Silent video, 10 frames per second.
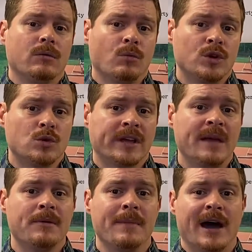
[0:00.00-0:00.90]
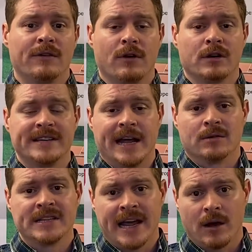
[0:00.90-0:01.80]
which will keep them out of our
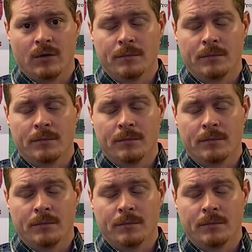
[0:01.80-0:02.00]
downtown.